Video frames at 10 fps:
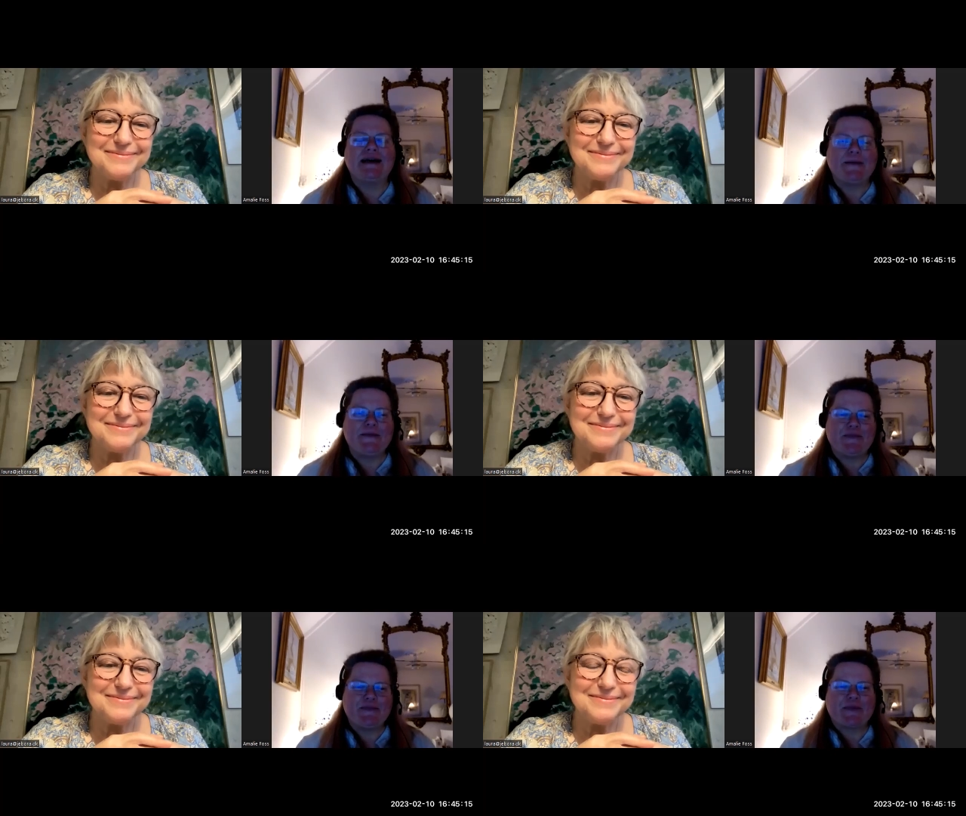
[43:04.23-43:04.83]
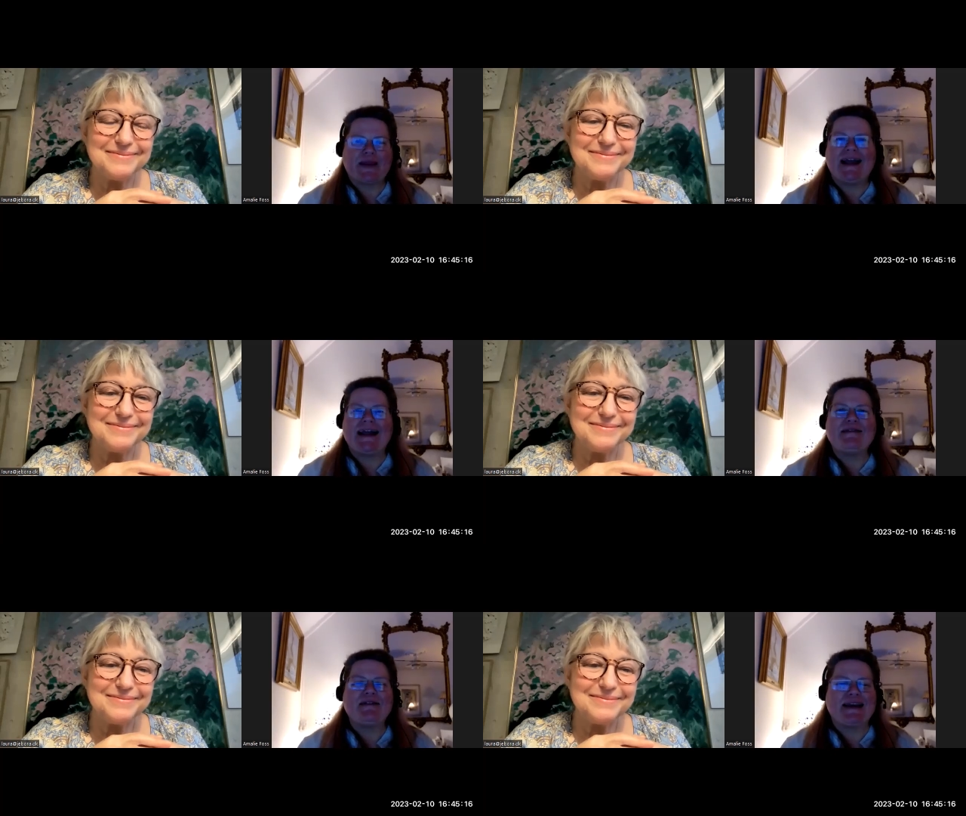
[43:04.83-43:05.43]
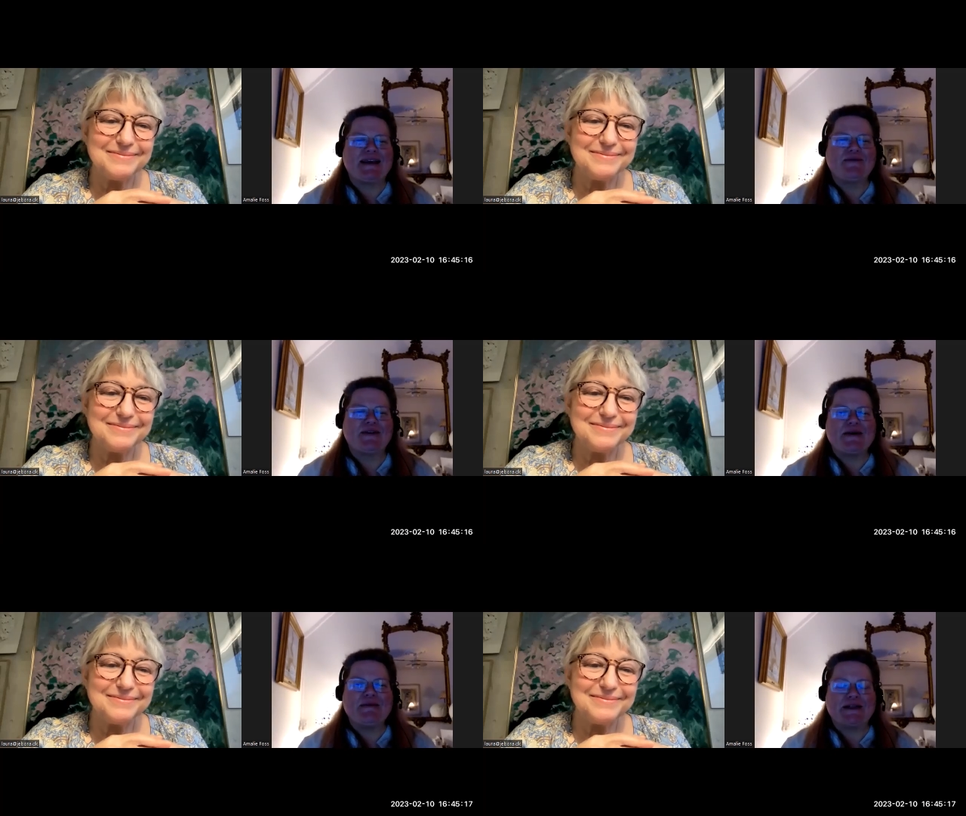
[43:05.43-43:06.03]
Speaker 1: Um, and thank you
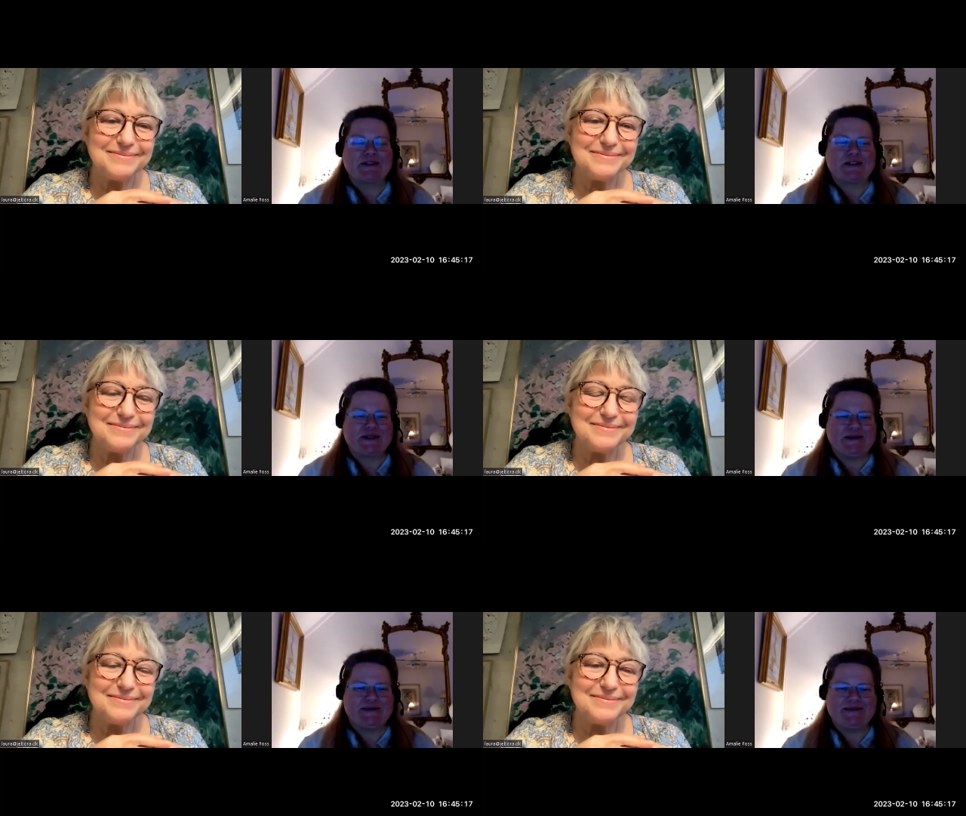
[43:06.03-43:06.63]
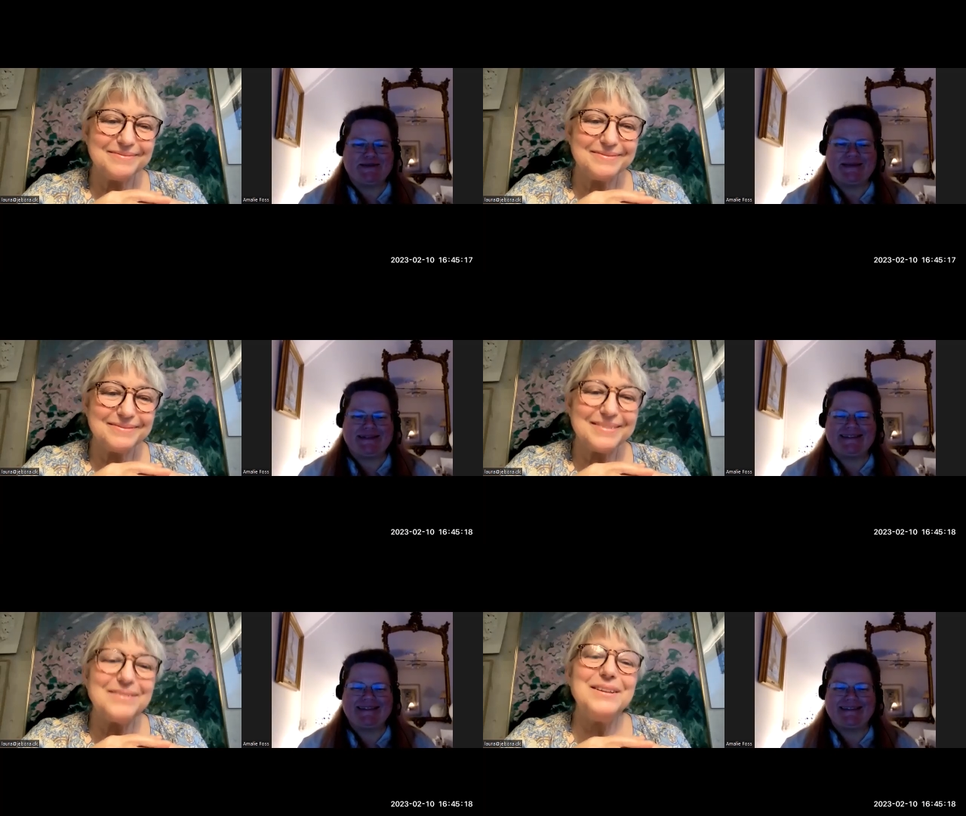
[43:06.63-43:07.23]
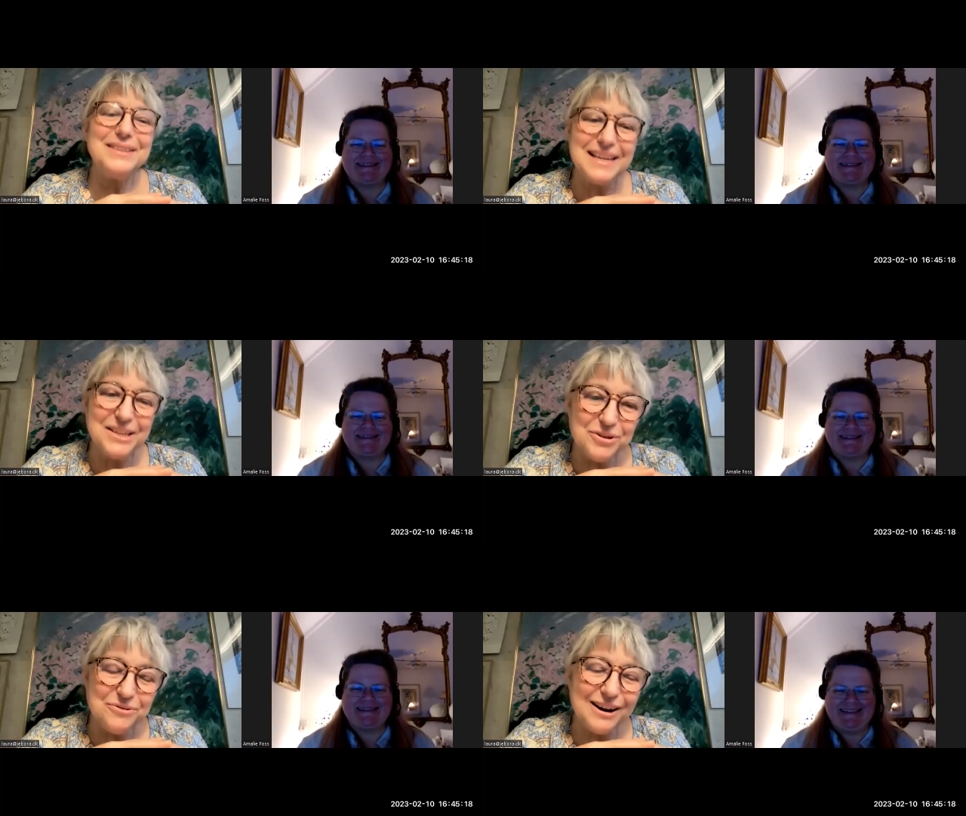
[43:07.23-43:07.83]
very much.
Speaker 2: Well, thank
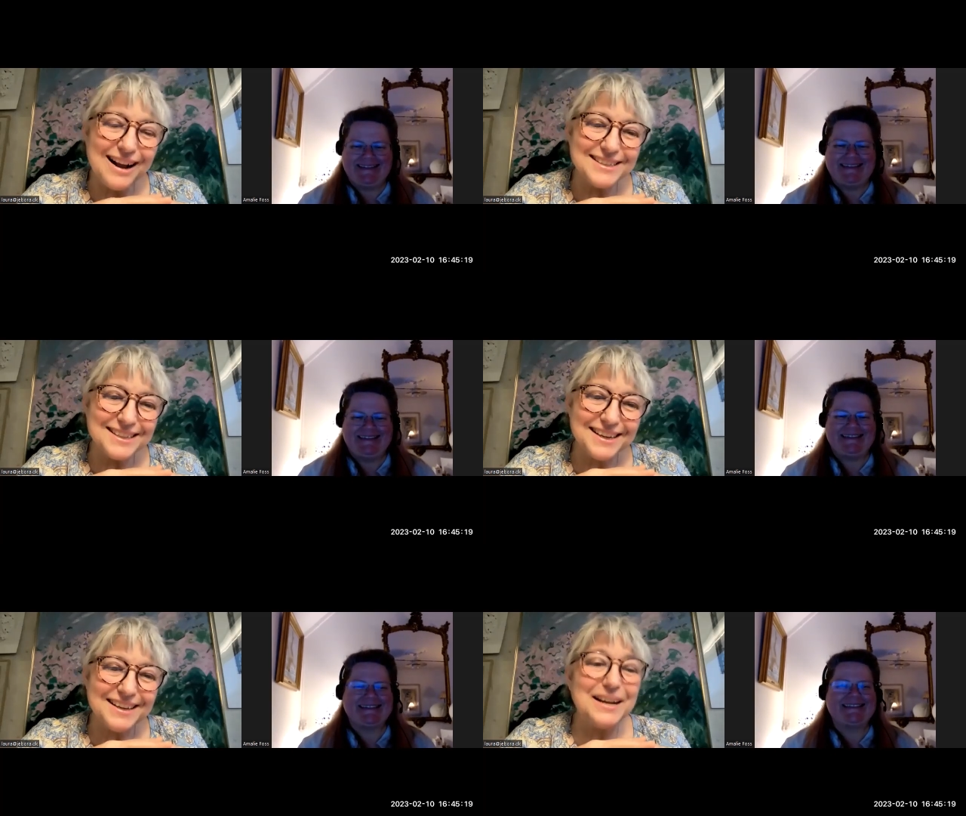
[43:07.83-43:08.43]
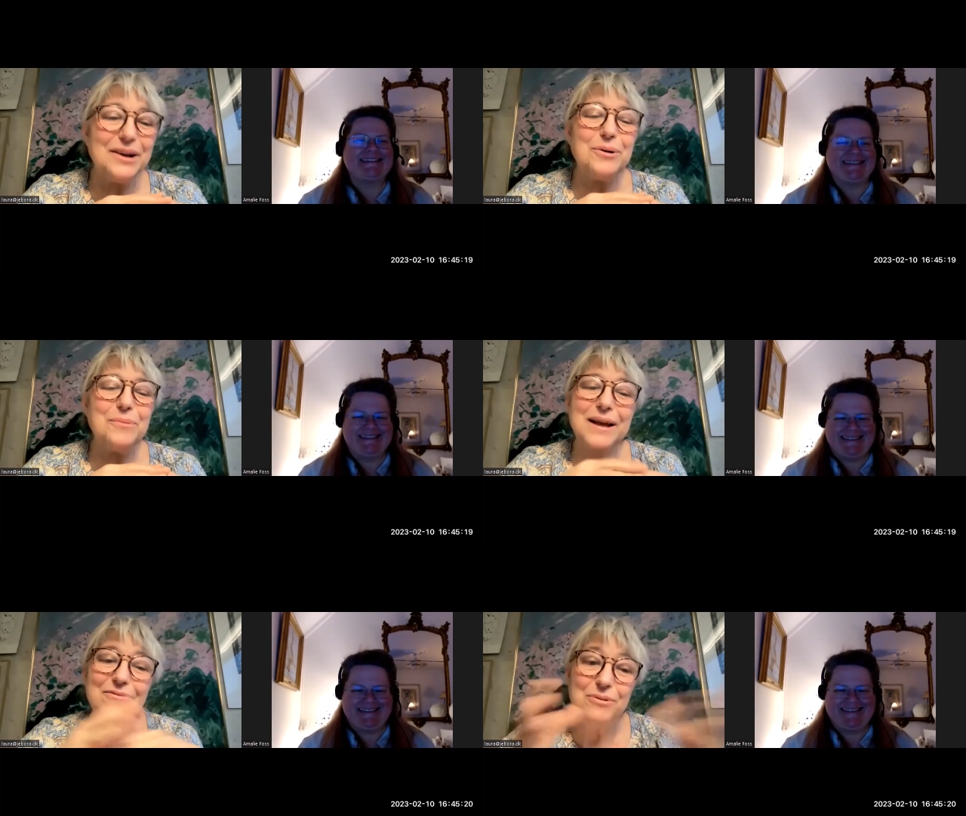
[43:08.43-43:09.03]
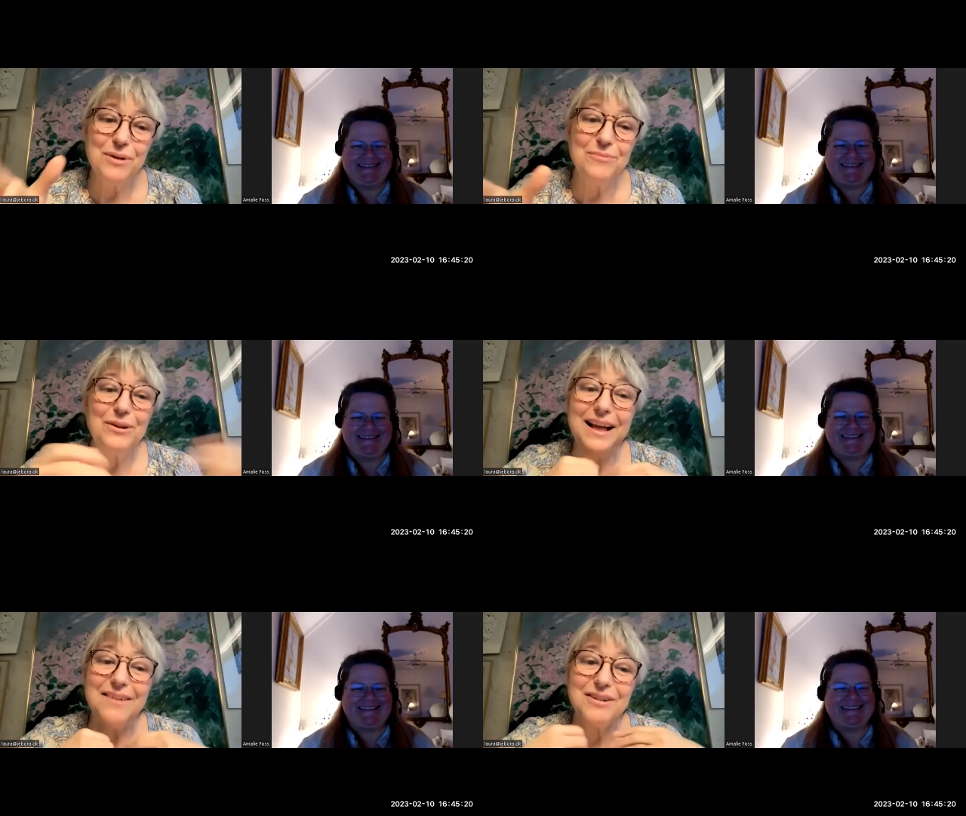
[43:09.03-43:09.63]
you for asking, and I hope everyone will
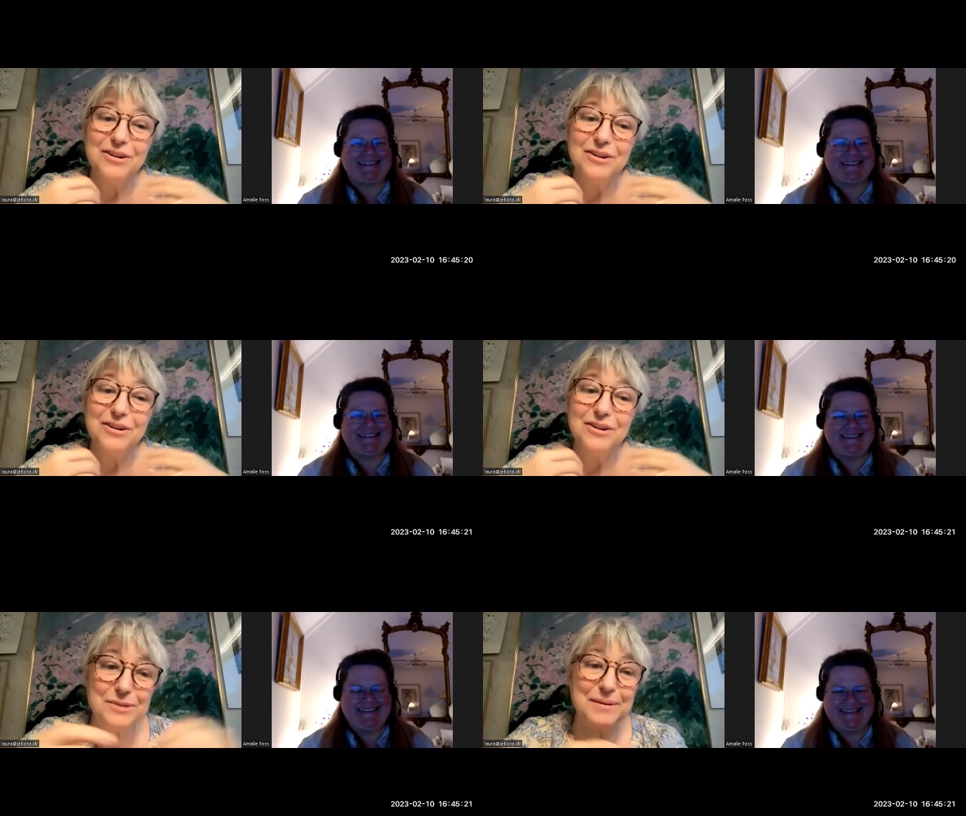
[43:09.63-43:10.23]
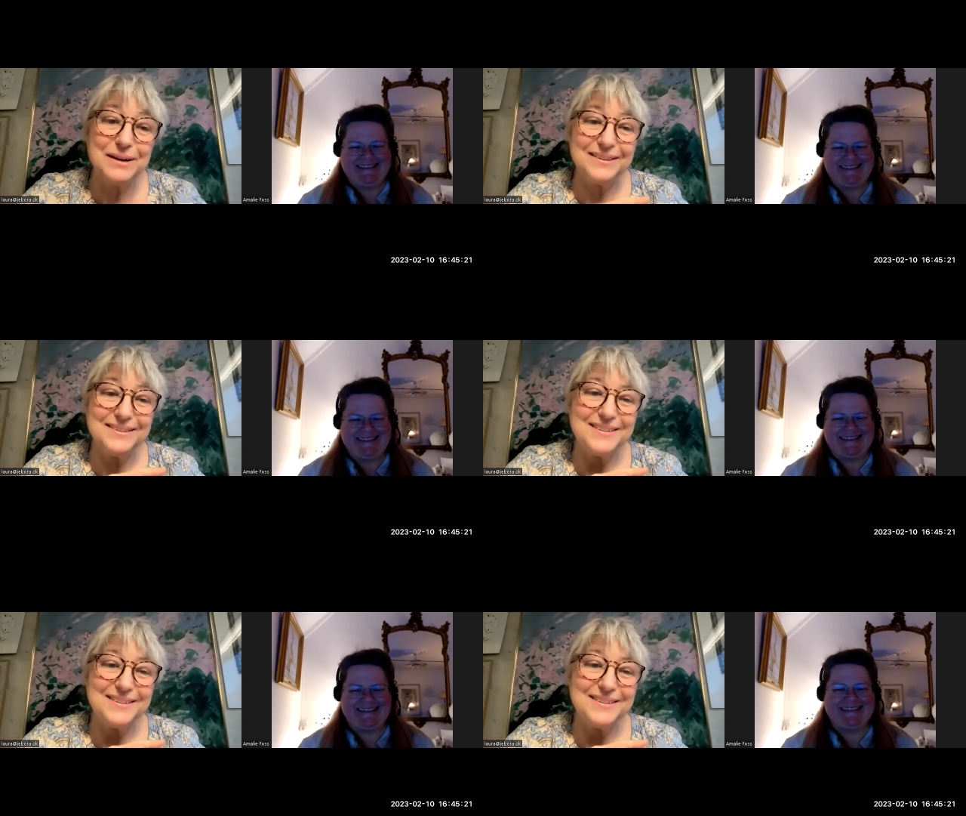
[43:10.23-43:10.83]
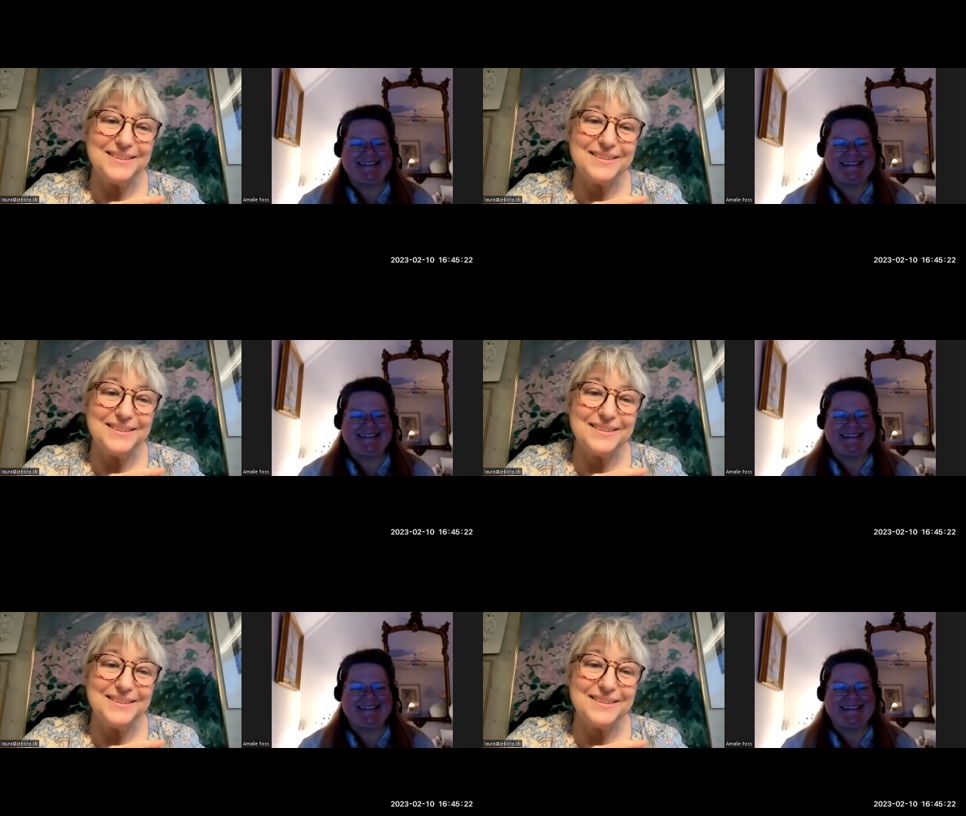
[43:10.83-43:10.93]
have a great experience.